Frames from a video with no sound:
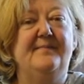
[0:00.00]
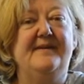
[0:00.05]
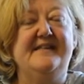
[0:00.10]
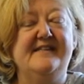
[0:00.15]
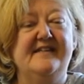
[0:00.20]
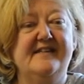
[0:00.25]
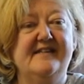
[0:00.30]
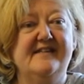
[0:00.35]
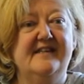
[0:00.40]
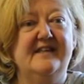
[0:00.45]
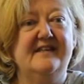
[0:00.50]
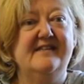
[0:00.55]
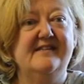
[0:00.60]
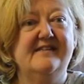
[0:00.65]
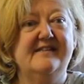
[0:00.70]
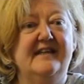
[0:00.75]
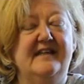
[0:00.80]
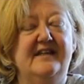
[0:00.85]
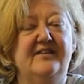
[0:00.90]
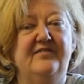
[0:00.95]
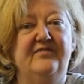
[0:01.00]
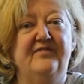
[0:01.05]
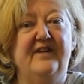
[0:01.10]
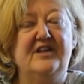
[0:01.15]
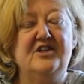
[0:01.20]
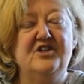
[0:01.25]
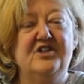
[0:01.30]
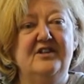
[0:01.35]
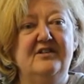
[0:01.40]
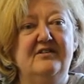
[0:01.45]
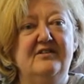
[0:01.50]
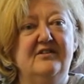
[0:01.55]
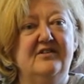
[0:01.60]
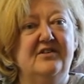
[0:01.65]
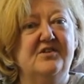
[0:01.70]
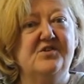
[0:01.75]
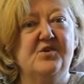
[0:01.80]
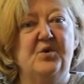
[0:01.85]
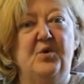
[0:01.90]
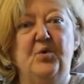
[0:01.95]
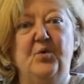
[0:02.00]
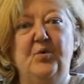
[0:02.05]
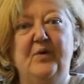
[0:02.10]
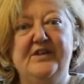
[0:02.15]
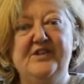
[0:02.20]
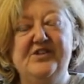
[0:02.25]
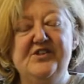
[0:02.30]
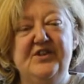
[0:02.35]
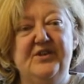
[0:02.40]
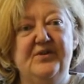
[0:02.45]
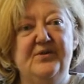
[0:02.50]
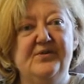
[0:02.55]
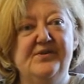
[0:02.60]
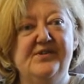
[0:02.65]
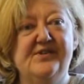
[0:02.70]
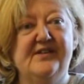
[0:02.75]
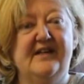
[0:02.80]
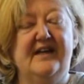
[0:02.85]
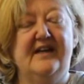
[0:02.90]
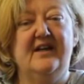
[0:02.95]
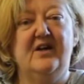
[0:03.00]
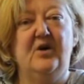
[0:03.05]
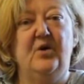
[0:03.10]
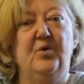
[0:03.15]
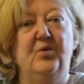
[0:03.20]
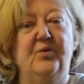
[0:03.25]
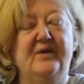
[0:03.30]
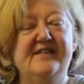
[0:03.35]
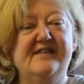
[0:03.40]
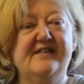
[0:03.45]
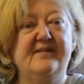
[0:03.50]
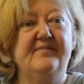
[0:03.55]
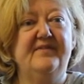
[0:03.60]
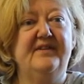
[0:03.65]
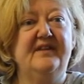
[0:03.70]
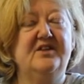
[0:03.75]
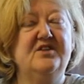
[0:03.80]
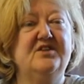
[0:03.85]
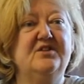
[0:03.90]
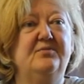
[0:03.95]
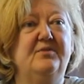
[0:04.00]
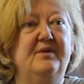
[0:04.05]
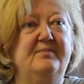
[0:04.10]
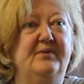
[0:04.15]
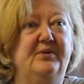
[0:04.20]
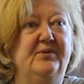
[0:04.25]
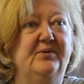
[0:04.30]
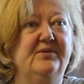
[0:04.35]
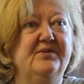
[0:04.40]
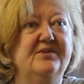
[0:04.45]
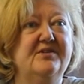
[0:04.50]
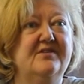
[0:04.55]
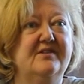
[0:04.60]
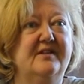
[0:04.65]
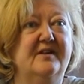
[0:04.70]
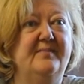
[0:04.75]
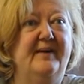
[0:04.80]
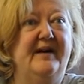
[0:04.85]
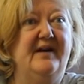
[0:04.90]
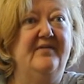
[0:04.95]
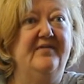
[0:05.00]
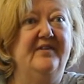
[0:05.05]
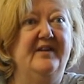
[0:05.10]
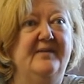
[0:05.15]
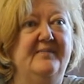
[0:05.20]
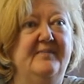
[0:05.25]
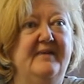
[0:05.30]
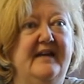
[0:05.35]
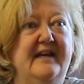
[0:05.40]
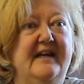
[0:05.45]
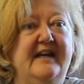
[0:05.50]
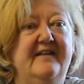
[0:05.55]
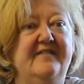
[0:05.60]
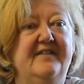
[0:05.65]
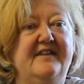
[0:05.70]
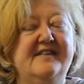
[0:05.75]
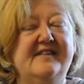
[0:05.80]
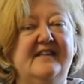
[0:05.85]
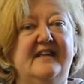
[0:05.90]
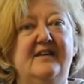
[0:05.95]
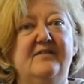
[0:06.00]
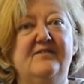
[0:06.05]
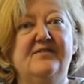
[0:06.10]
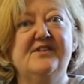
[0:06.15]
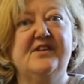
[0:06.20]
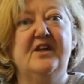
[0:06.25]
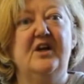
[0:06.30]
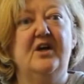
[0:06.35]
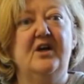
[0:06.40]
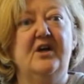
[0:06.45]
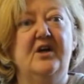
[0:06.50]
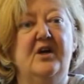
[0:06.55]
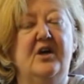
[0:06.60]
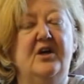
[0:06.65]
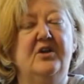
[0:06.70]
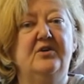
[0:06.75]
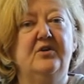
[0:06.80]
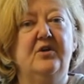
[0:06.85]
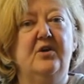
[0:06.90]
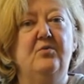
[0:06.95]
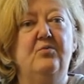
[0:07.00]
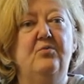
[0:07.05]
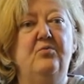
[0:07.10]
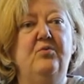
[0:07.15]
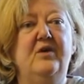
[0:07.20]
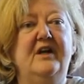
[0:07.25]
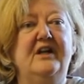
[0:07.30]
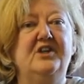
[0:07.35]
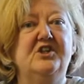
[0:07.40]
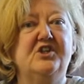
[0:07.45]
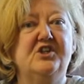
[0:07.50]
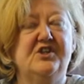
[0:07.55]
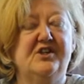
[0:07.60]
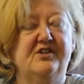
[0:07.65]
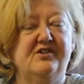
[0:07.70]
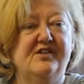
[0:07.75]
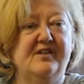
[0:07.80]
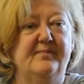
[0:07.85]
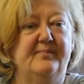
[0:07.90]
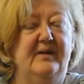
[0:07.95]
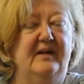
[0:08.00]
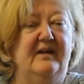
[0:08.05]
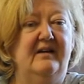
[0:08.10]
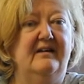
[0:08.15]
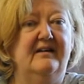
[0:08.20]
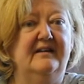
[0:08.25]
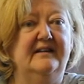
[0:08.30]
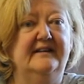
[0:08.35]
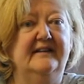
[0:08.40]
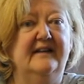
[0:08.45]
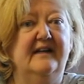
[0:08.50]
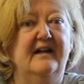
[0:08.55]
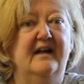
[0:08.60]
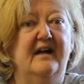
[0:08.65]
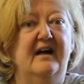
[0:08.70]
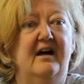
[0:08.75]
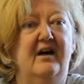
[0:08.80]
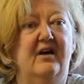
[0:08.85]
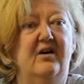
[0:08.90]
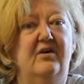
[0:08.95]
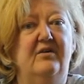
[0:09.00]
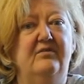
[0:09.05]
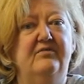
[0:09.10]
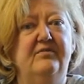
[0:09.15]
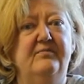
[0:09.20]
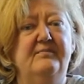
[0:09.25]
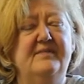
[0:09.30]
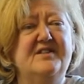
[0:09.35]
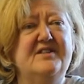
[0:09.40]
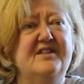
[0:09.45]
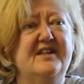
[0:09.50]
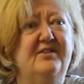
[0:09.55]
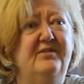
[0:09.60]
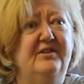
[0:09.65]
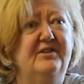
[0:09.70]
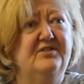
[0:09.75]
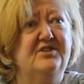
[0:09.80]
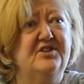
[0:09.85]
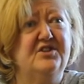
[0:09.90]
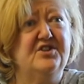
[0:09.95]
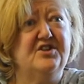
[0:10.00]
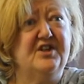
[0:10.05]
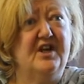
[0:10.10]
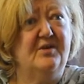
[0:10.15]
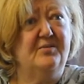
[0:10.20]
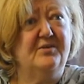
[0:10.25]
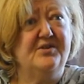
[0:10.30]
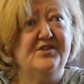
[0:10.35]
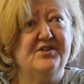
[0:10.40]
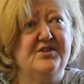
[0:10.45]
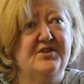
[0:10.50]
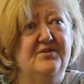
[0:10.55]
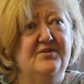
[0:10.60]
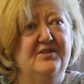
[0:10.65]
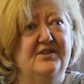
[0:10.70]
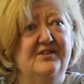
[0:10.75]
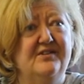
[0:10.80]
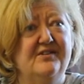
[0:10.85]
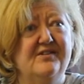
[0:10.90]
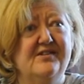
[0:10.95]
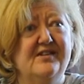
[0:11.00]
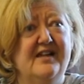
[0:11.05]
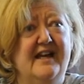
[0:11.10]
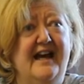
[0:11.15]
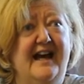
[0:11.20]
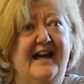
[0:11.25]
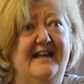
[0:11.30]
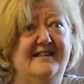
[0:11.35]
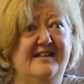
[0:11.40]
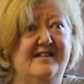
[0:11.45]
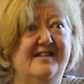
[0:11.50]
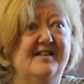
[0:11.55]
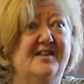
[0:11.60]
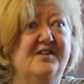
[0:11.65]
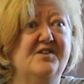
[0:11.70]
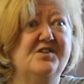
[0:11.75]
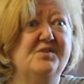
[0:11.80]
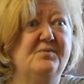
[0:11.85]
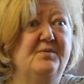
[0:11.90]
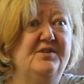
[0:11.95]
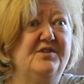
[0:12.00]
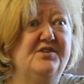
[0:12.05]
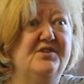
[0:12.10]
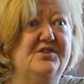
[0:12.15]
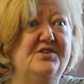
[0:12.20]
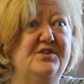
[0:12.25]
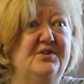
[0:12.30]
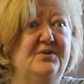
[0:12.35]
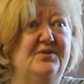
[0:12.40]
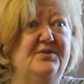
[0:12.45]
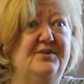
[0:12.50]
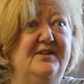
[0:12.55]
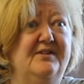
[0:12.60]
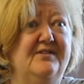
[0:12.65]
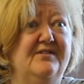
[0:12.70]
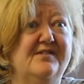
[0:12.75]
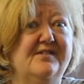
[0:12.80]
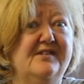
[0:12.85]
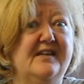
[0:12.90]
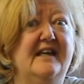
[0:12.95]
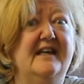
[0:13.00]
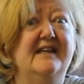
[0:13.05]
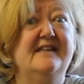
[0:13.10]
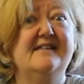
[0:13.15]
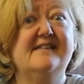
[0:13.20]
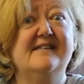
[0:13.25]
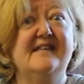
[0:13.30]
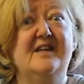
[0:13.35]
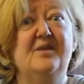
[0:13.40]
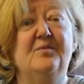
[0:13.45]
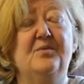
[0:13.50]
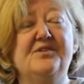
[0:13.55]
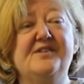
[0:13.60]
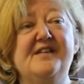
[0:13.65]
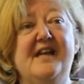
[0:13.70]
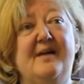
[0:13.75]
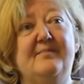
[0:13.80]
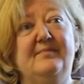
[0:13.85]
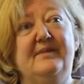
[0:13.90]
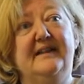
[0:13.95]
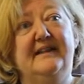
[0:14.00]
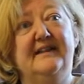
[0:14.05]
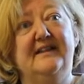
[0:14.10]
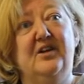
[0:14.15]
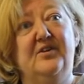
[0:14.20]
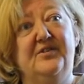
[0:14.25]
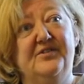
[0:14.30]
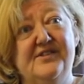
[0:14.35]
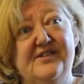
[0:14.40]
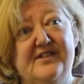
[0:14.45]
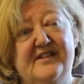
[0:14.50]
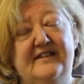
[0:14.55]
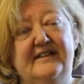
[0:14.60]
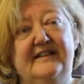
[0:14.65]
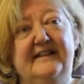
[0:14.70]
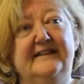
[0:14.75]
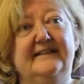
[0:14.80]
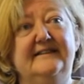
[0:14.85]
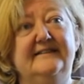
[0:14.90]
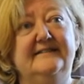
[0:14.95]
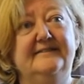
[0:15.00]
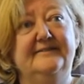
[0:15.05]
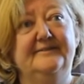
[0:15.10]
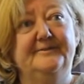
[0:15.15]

Businesses in fashion, there's always news, always something to report about them. This gives a rich supply of material to share with students and discuss with students, seeing what's happening constantly.